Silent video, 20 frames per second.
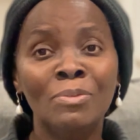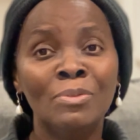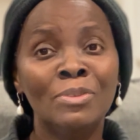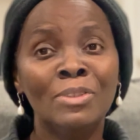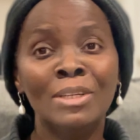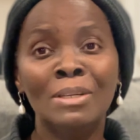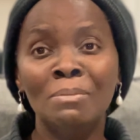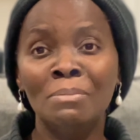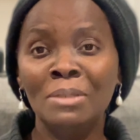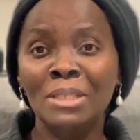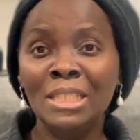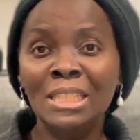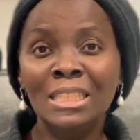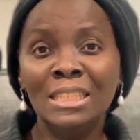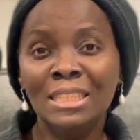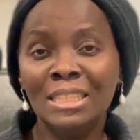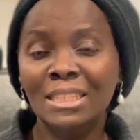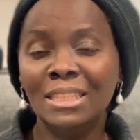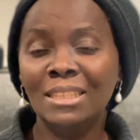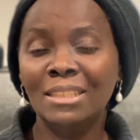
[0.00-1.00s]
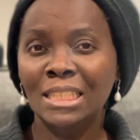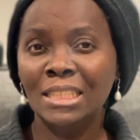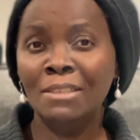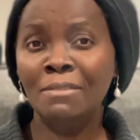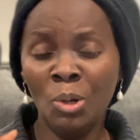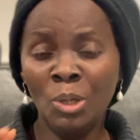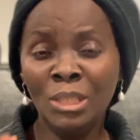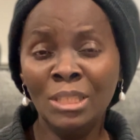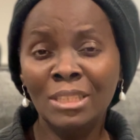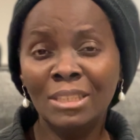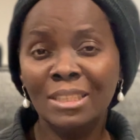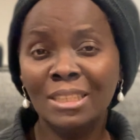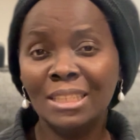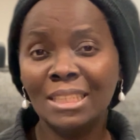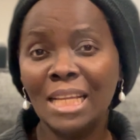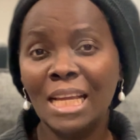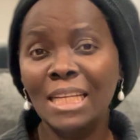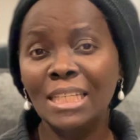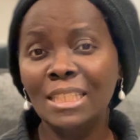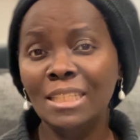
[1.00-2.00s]
of them is the
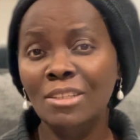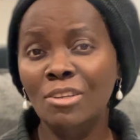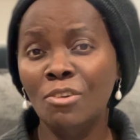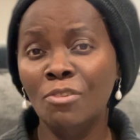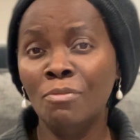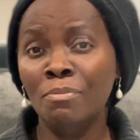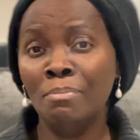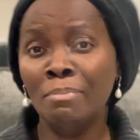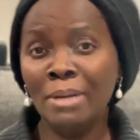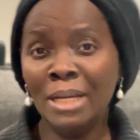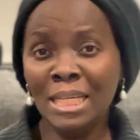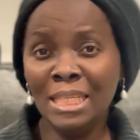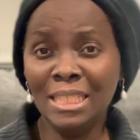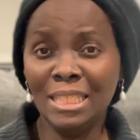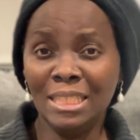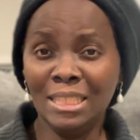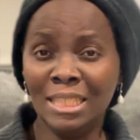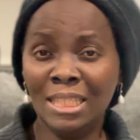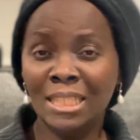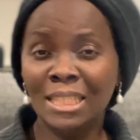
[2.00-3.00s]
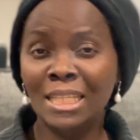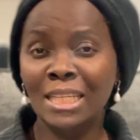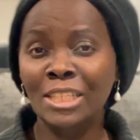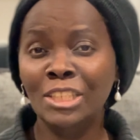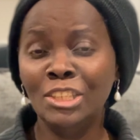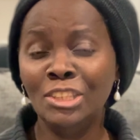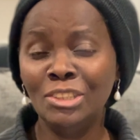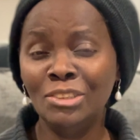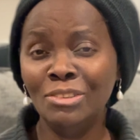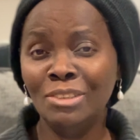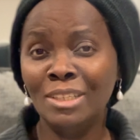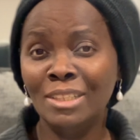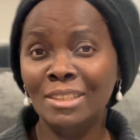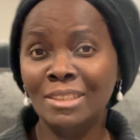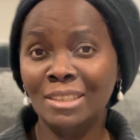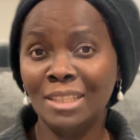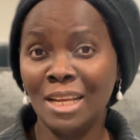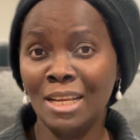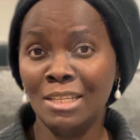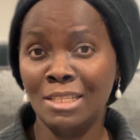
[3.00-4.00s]
understanding of many that
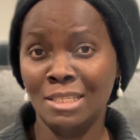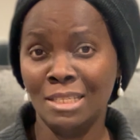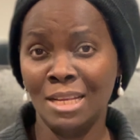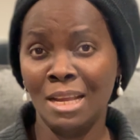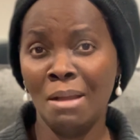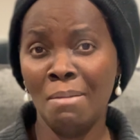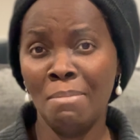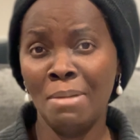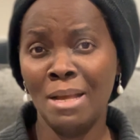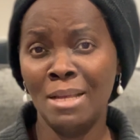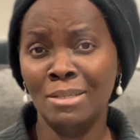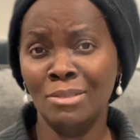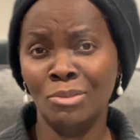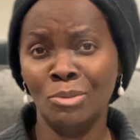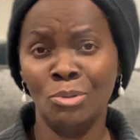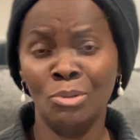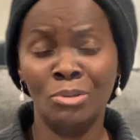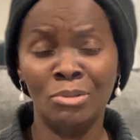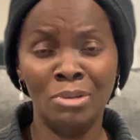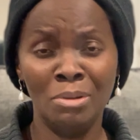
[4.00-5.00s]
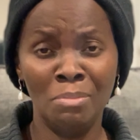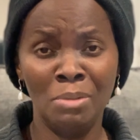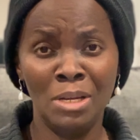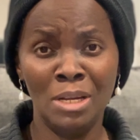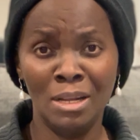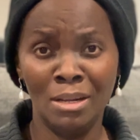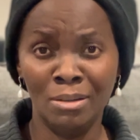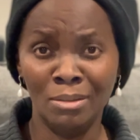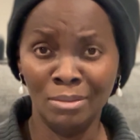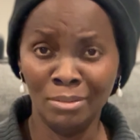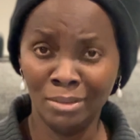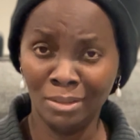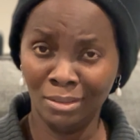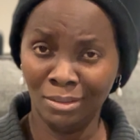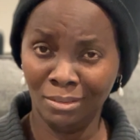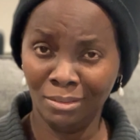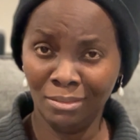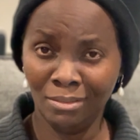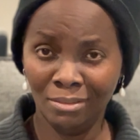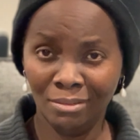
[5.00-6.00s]
Nigerians scammers or criminals,
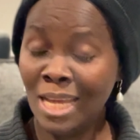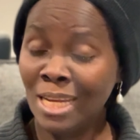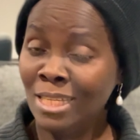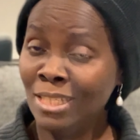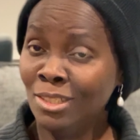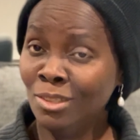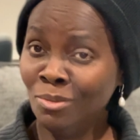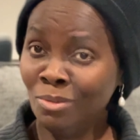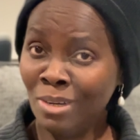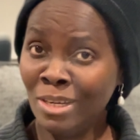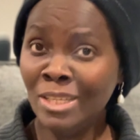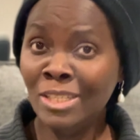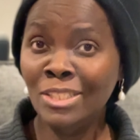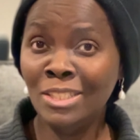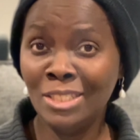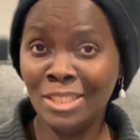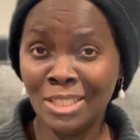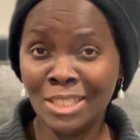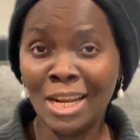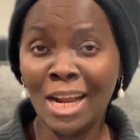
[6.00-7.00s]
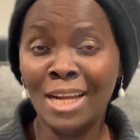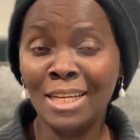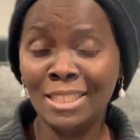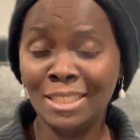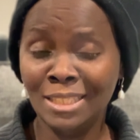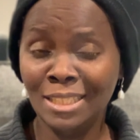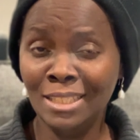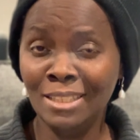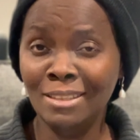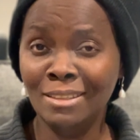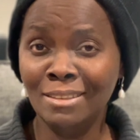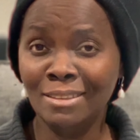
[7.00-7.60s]
and it's very disheartening.